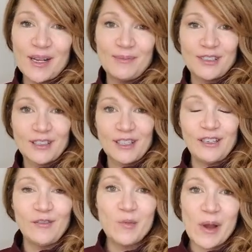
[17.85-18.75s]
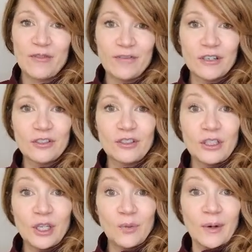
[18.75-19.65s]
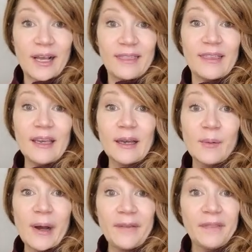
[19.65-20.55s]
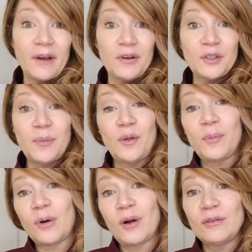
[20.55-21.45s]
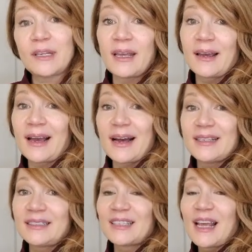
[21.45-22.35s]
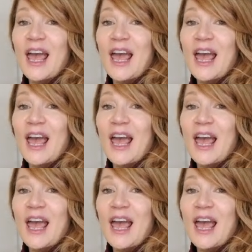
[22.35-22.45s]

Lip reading: I'm just going to give you my first look and what I think about those, both pros and cons.